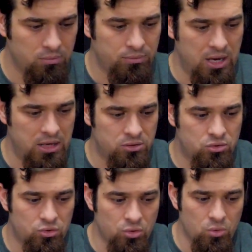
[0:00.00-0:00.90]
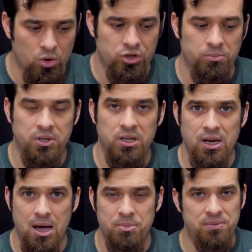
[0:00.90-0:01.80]
that true worship
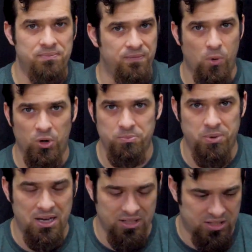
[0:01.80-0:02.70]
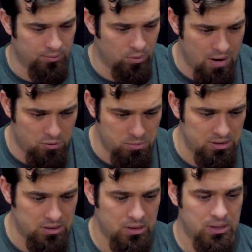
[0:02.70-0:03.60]
cannot be forced by the civil
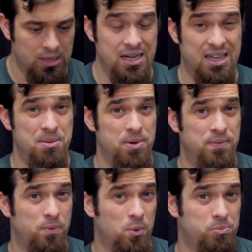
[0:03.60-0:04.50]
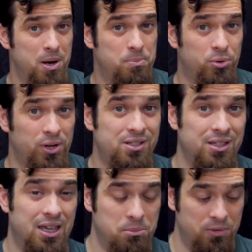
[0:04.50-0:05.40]
government, it can't be forced by
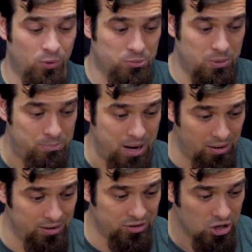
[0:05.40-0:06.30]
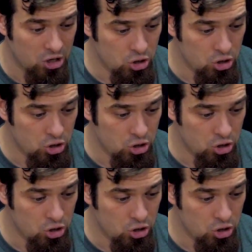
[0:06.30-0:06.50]
priests, it can't be forced by parents.